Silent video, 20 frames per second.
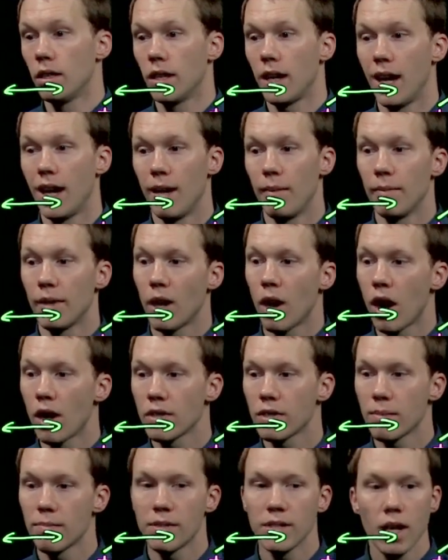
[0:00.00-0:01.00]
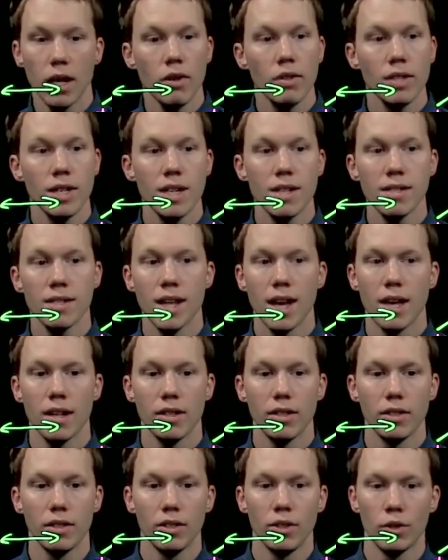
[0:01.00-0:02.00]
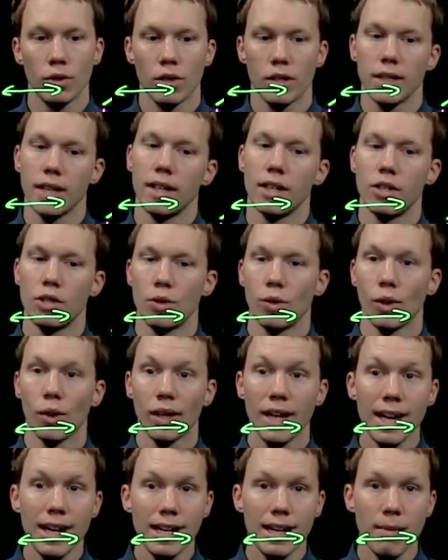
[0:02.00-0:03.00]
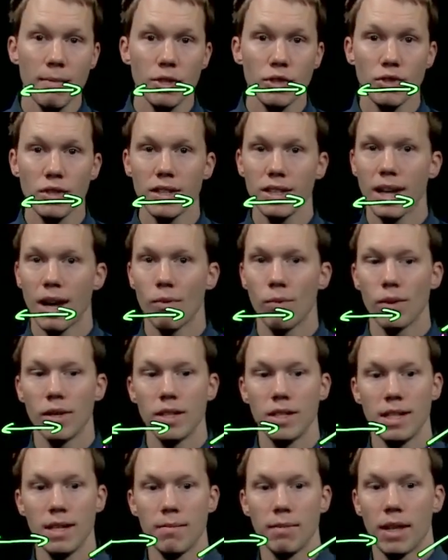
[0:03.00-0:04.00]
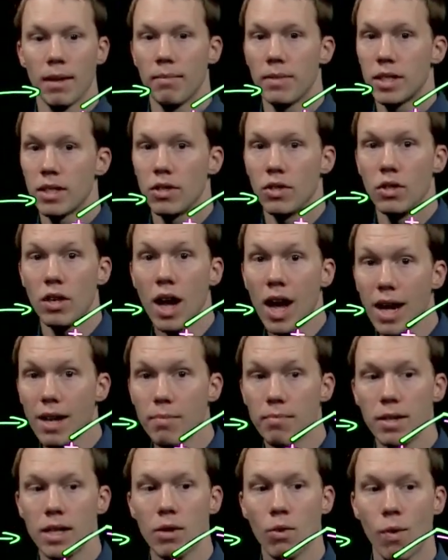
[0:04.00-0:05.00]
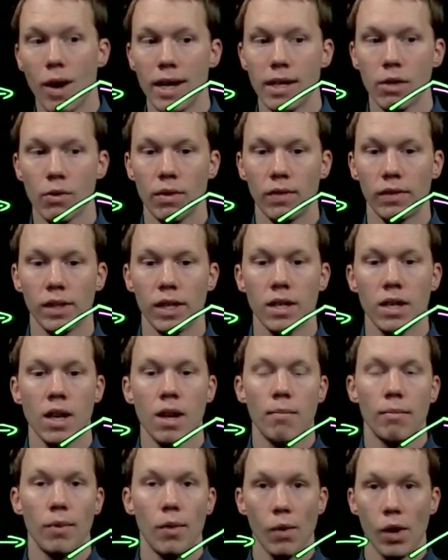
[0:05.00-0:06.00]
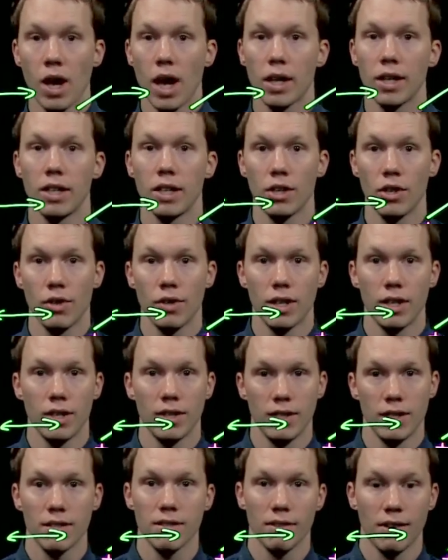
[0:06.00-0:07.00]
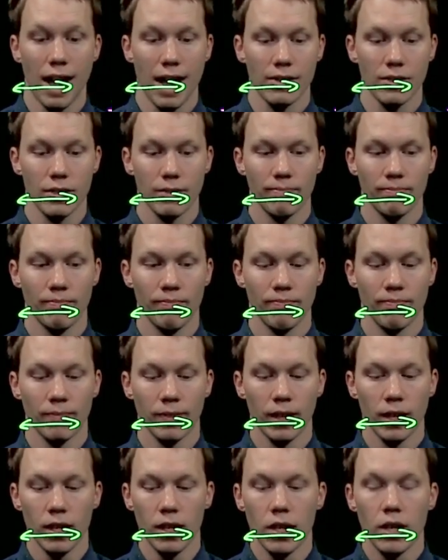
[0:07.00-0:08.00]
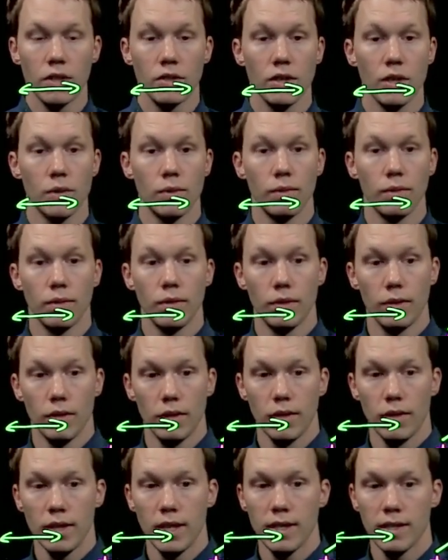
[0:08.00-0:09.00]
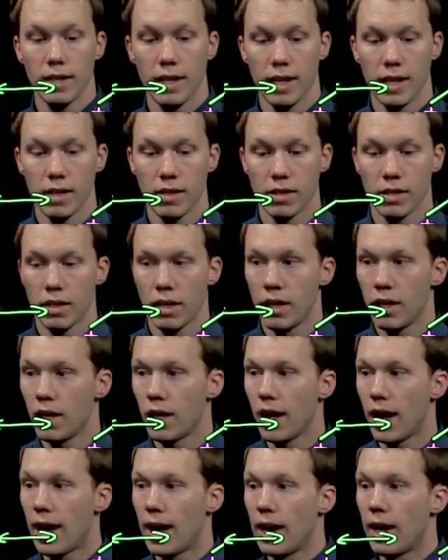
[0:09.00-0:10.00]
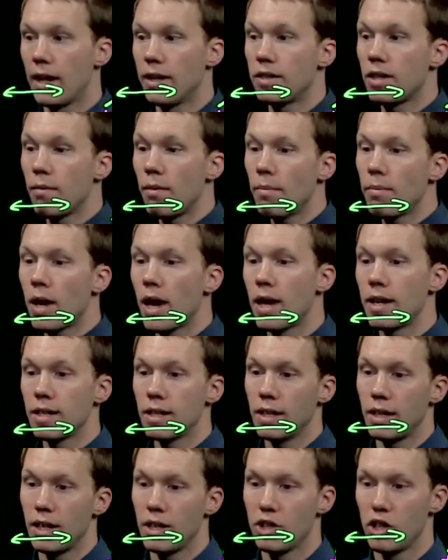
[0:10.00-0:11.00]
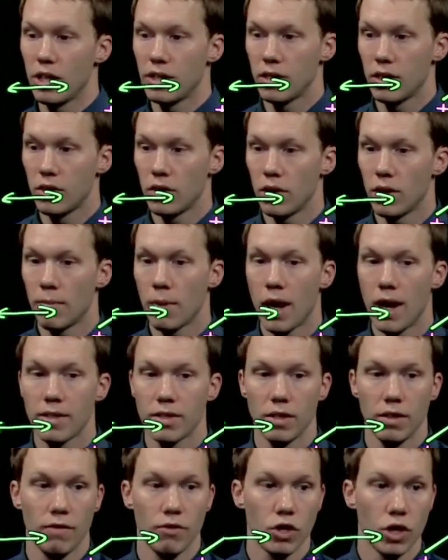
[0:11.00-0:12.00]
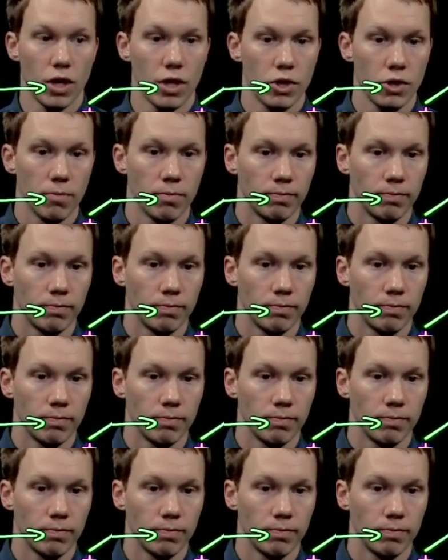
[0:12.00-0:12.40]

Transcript: There are some subtleties that you could get into in organic chemistry that would deem them to not be quite equivalent, but we're not going to go there in this class. So this is a double bond adjacent to the positive charge.